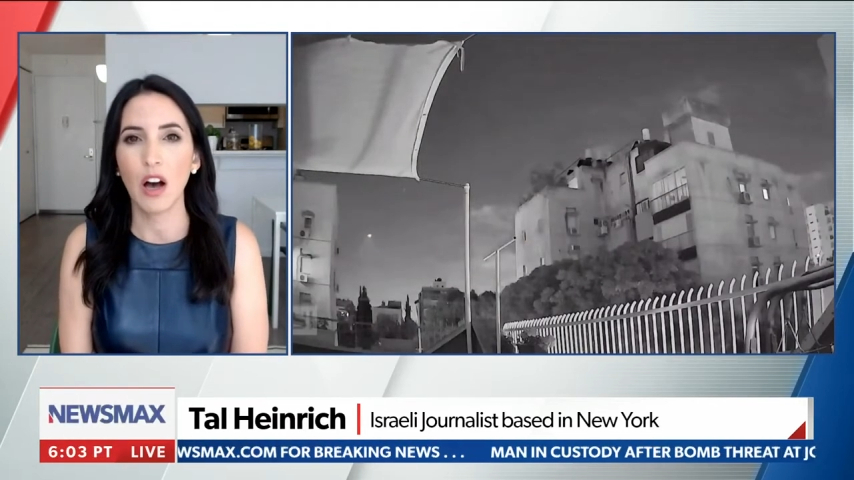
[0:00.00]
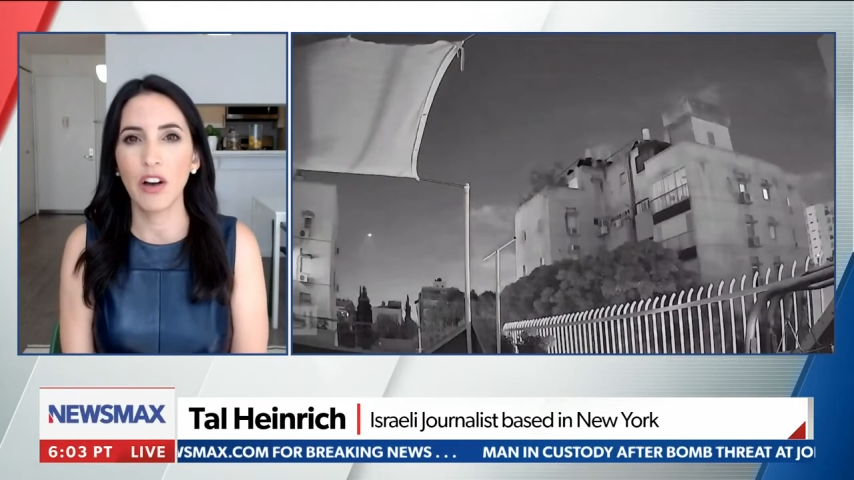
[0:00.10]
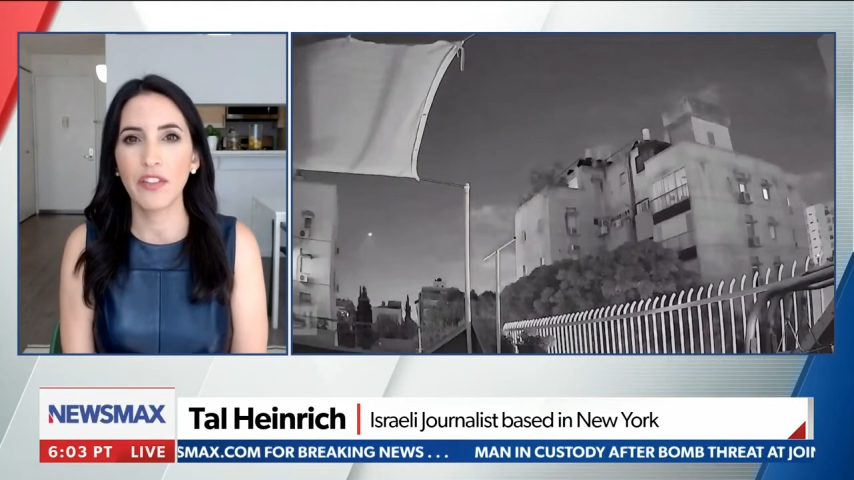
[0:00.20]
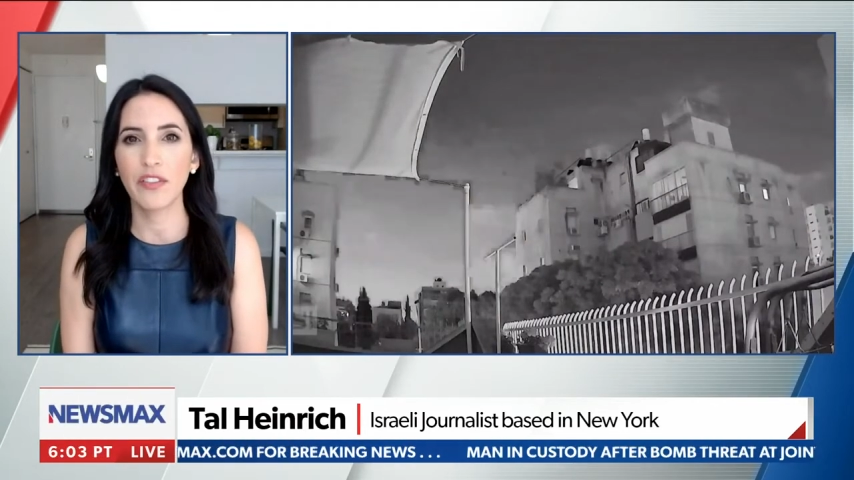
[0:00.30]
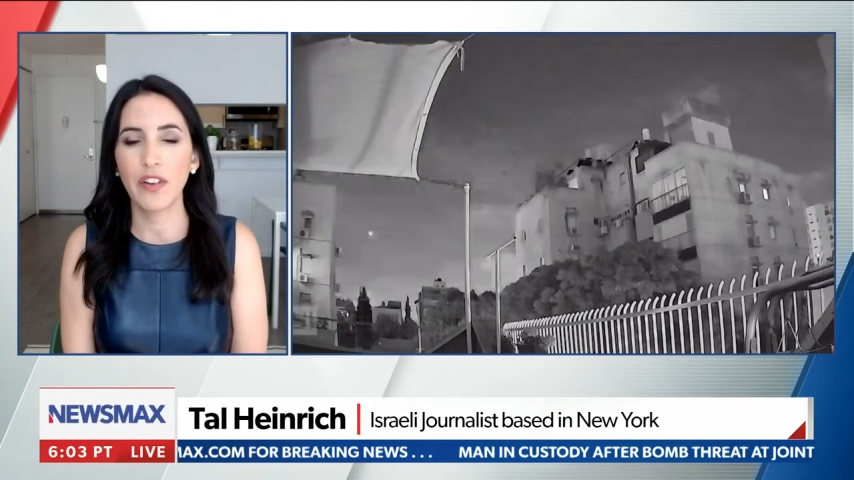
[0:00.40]

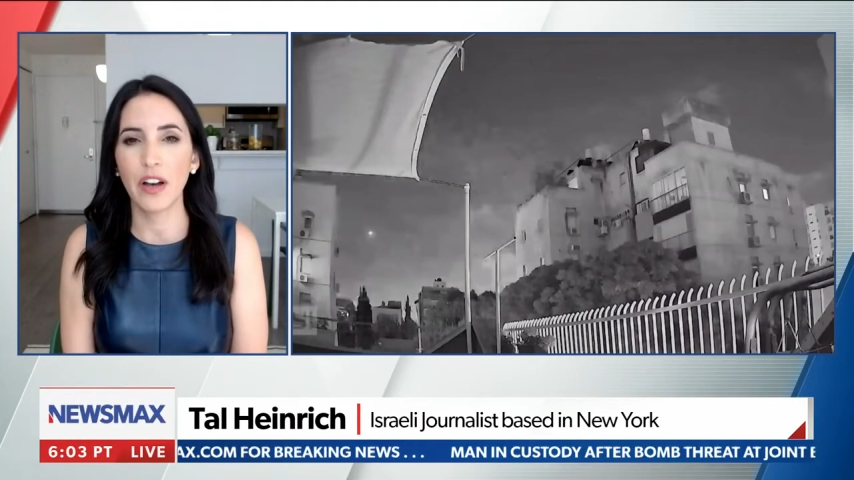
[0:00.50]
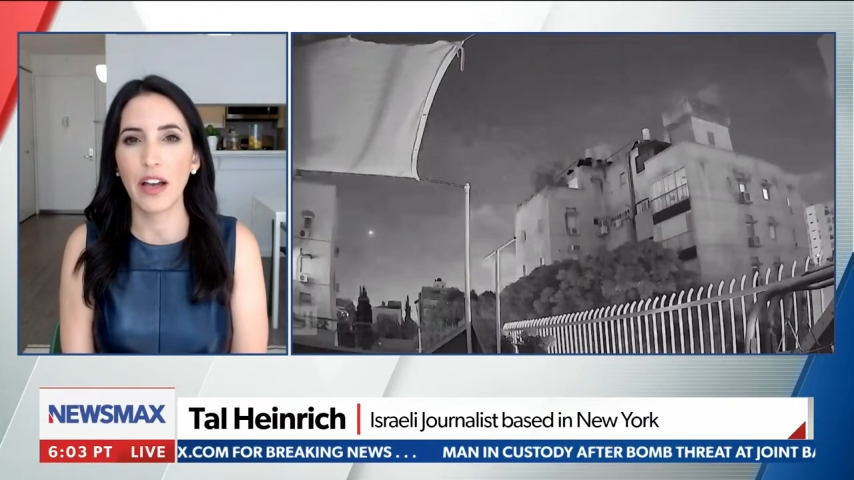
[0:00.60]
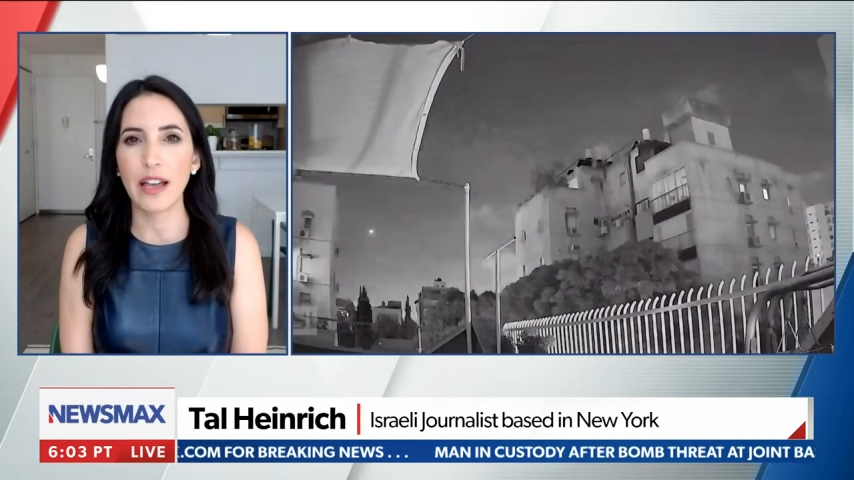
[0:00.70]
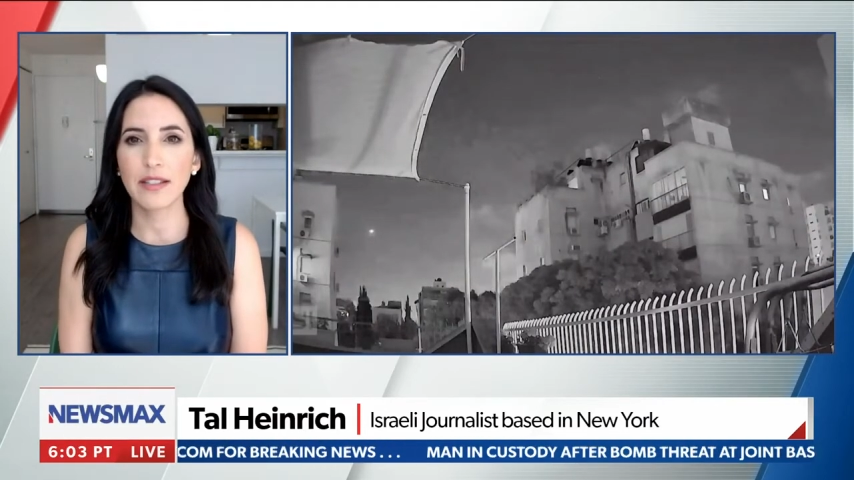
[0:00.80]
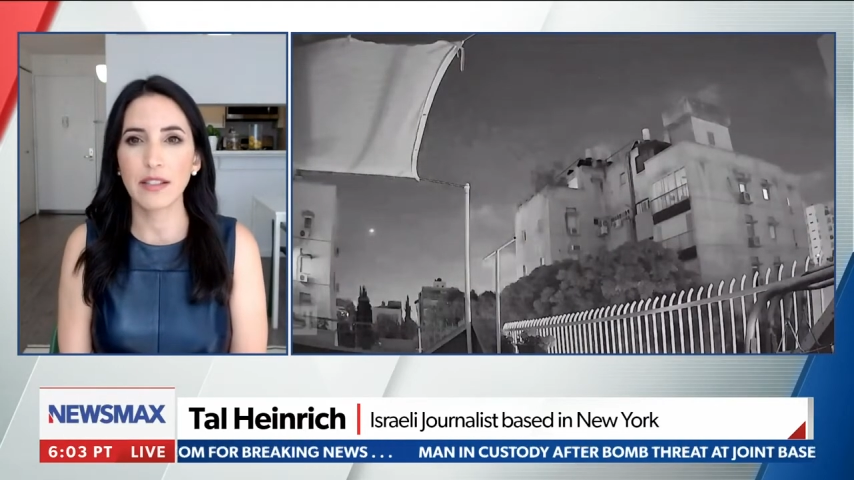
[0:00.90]
of uh,
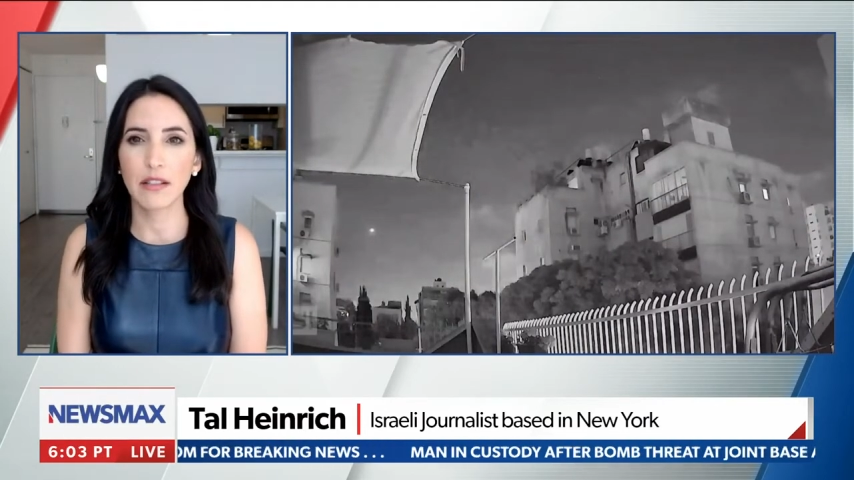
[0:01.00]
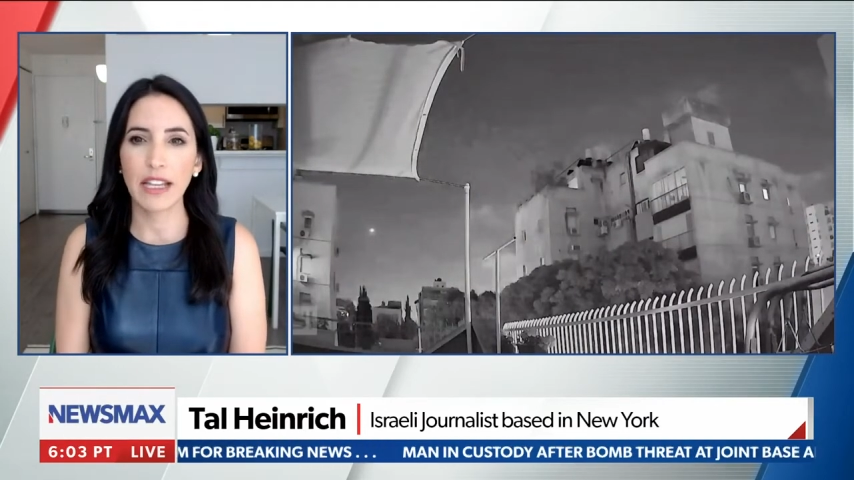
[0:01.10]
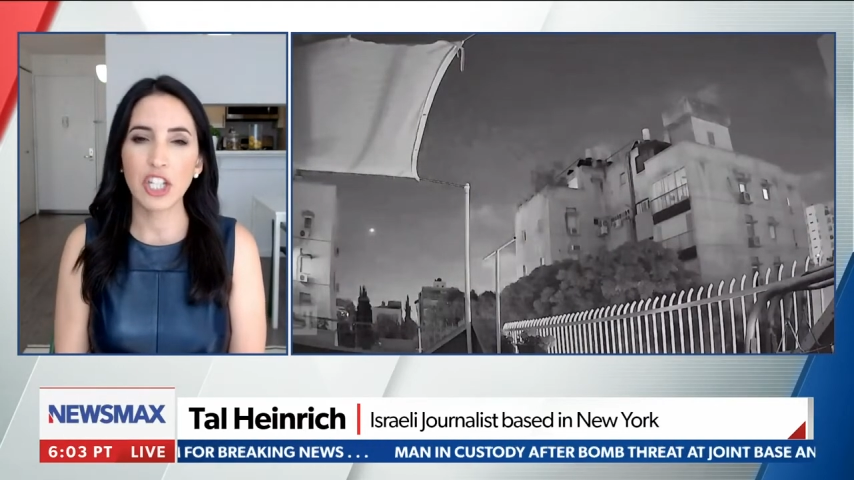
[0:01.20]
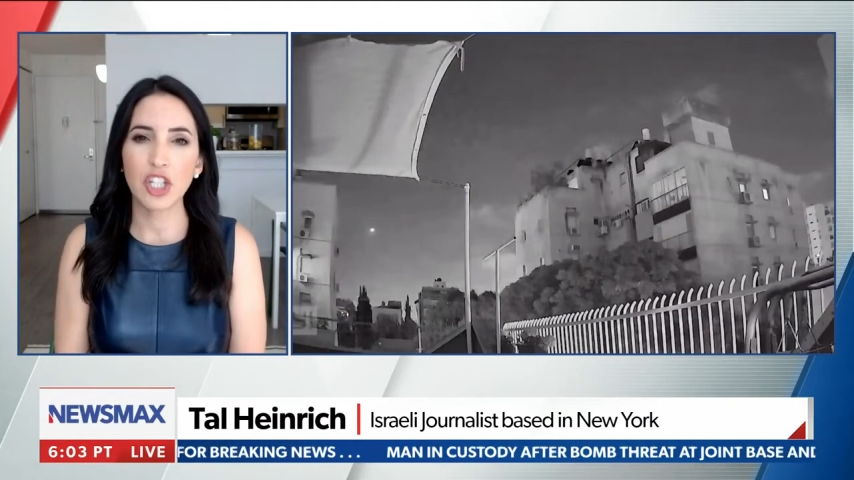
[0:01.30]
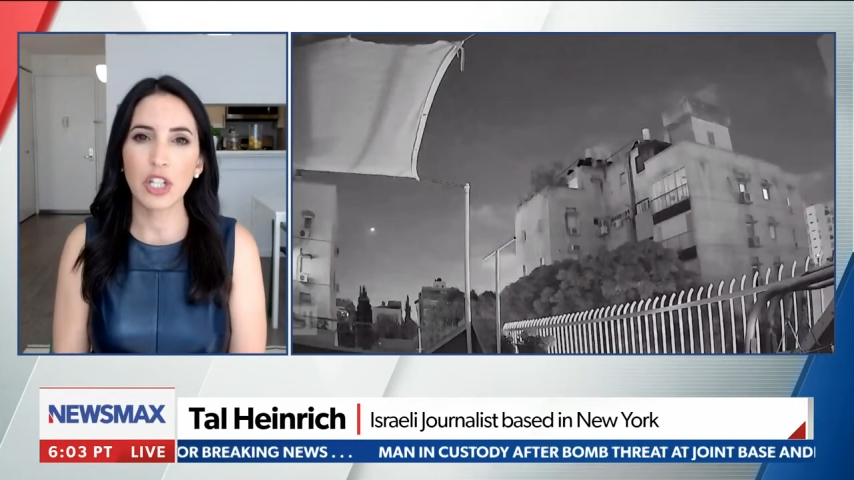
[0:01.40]

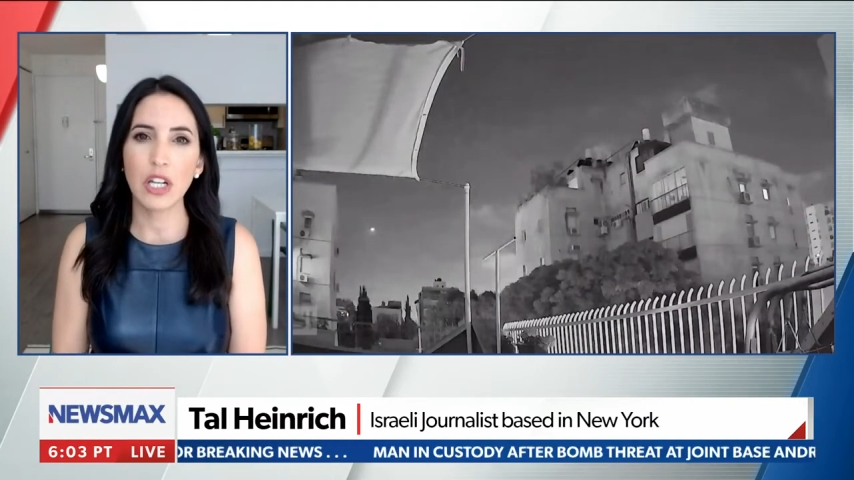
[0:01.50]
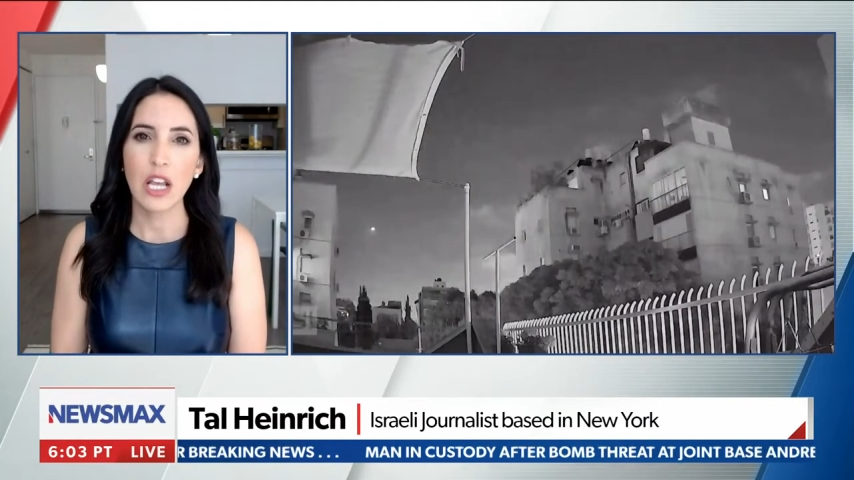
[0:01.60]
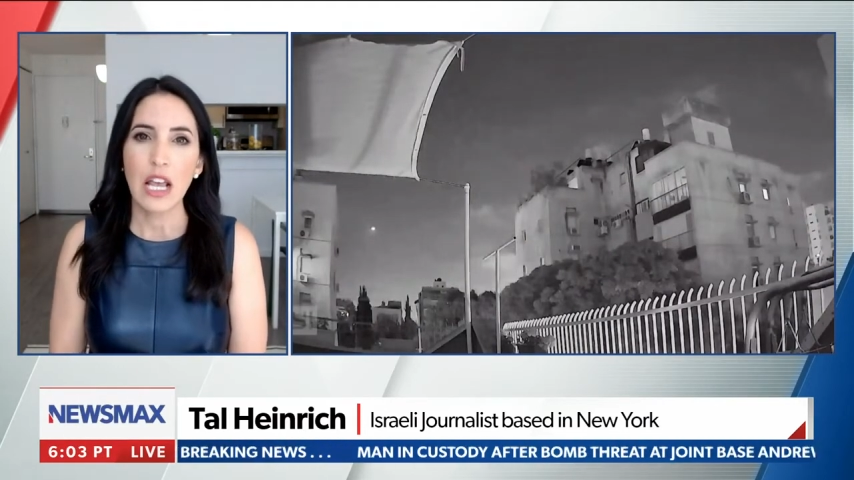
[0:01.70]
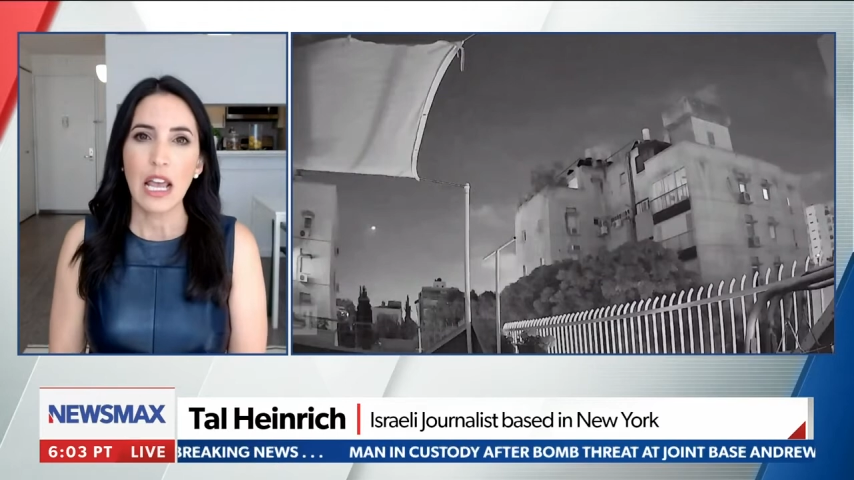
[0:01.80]
escalation.